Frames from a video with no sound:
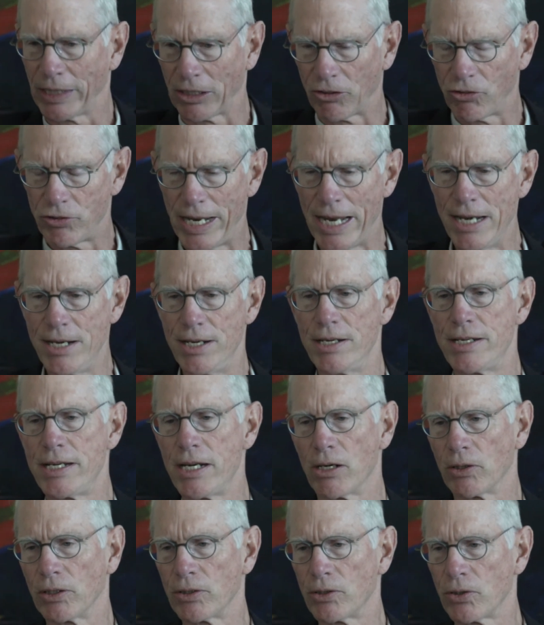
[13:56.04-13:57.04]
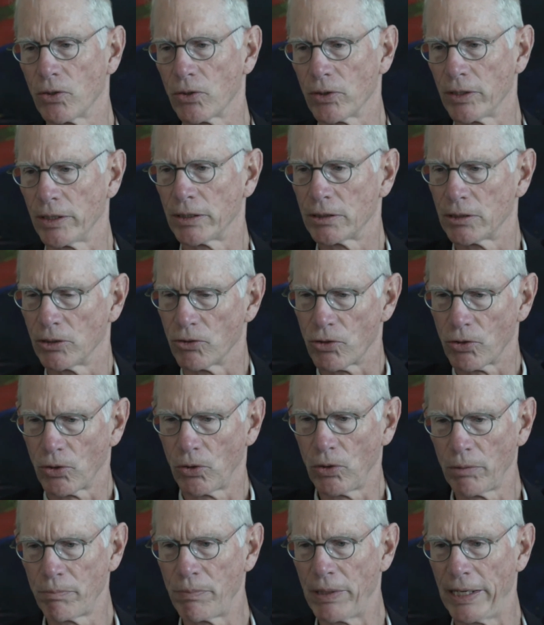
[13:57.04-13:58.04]
extended territory
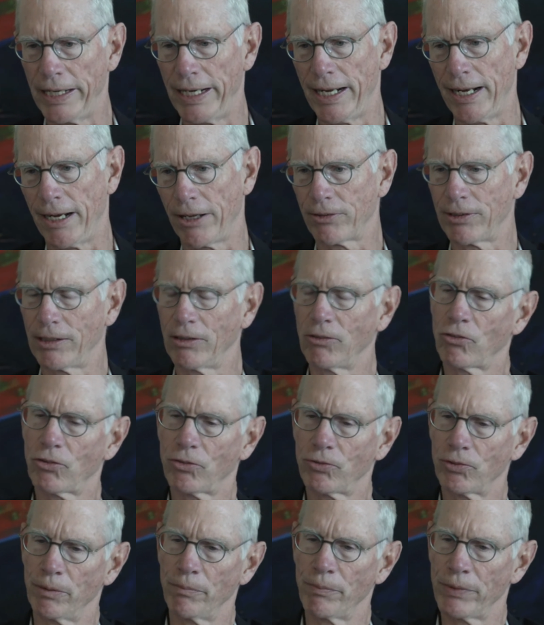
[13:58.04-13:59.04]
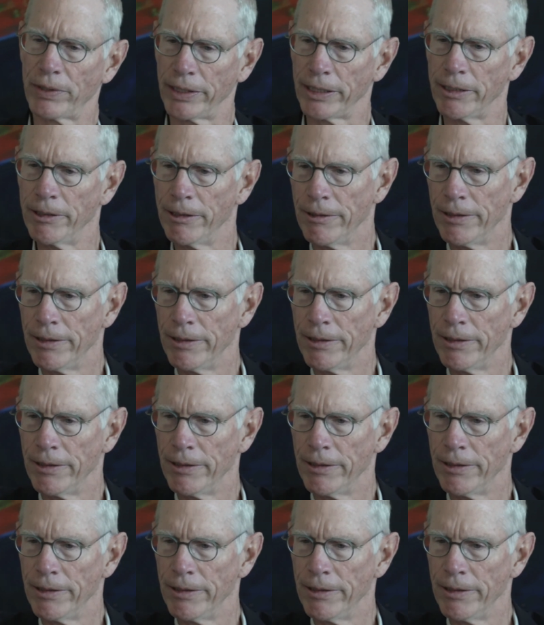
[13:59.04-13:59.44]
controlled by Athens from the